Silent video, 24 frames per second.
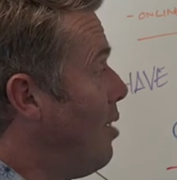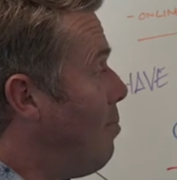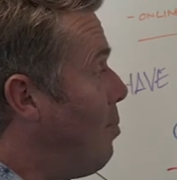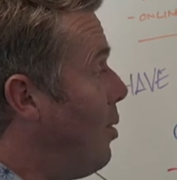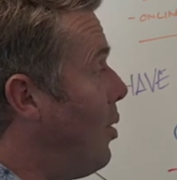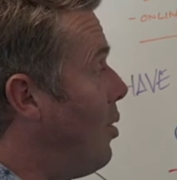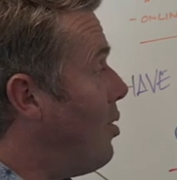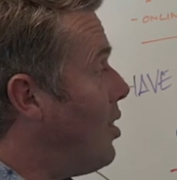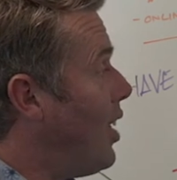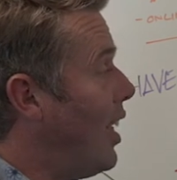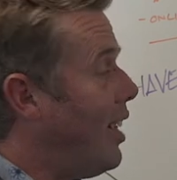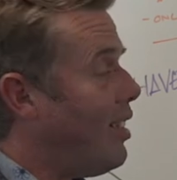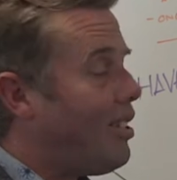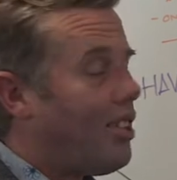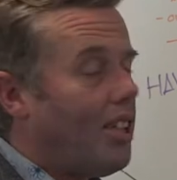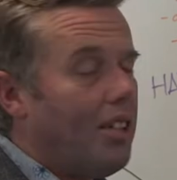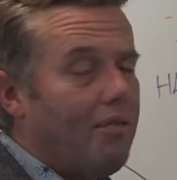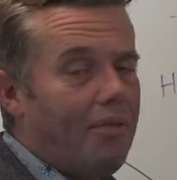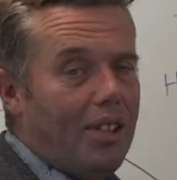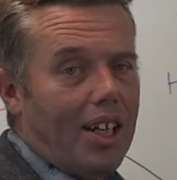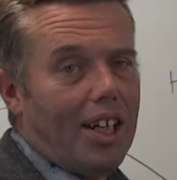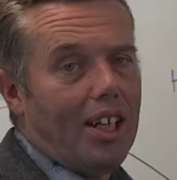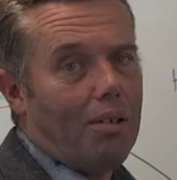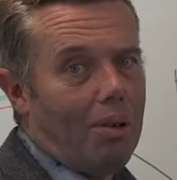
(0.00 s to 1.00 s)
but it's
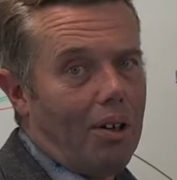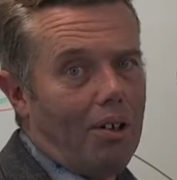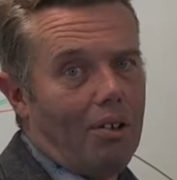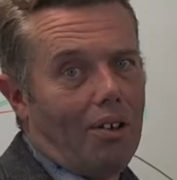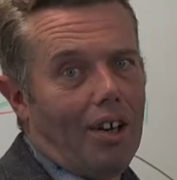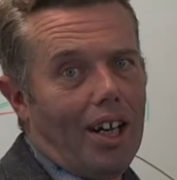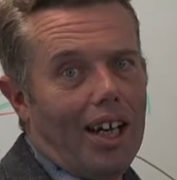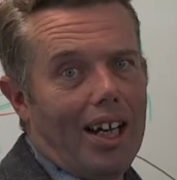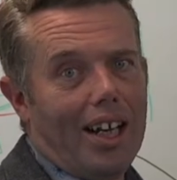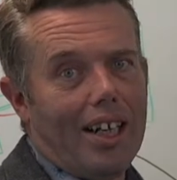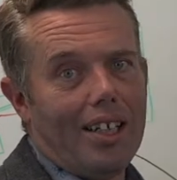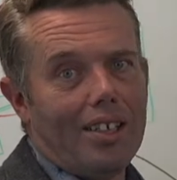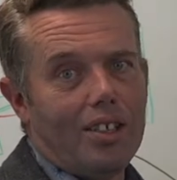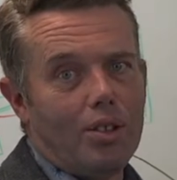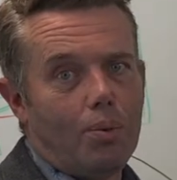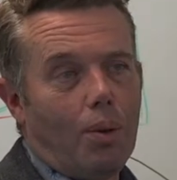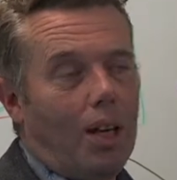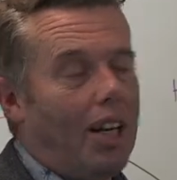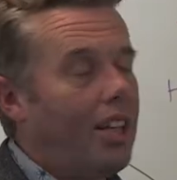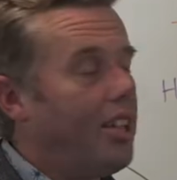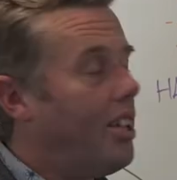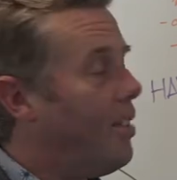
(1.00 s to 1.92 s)
available online as well.